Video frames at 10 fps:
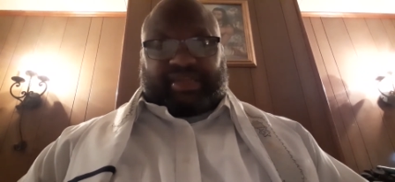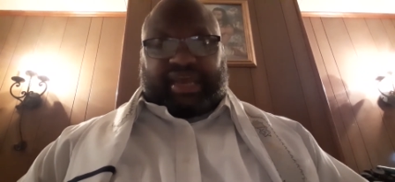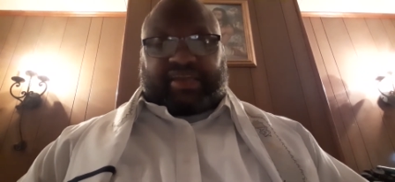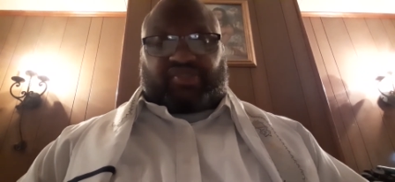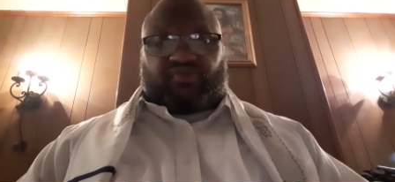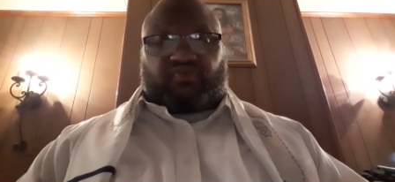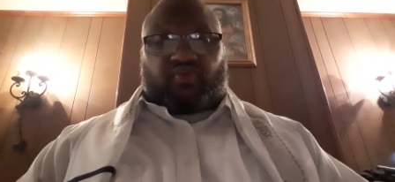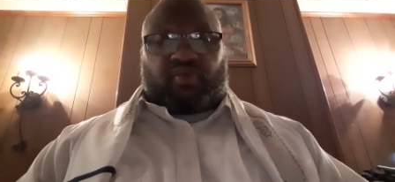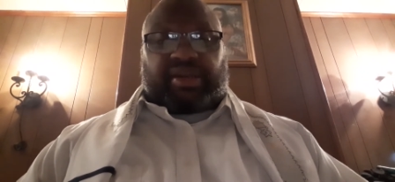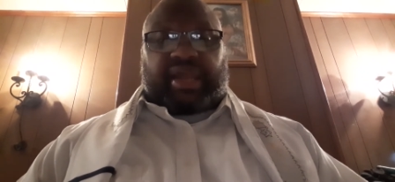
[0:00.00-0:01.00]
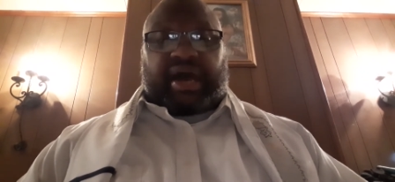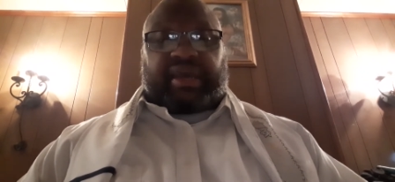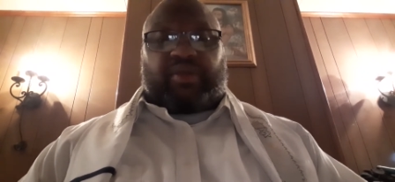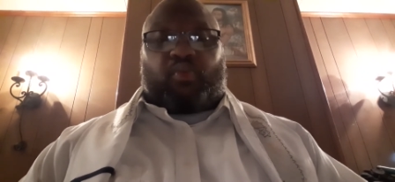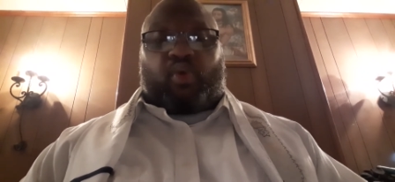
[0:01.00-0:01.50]
as a roaring
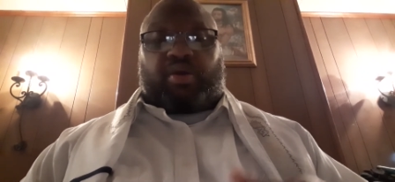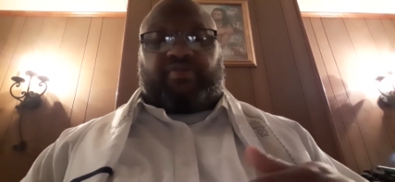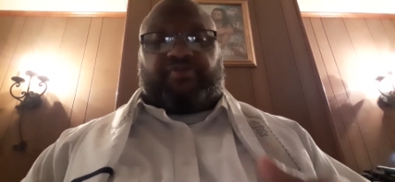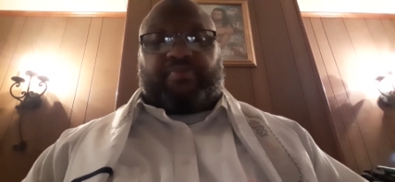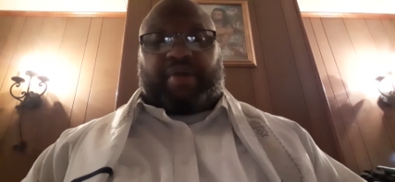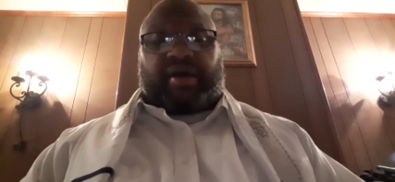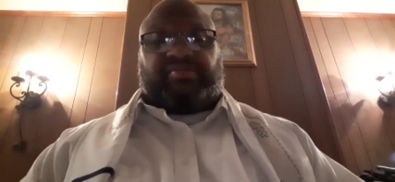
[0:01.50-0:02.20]
lion walketh about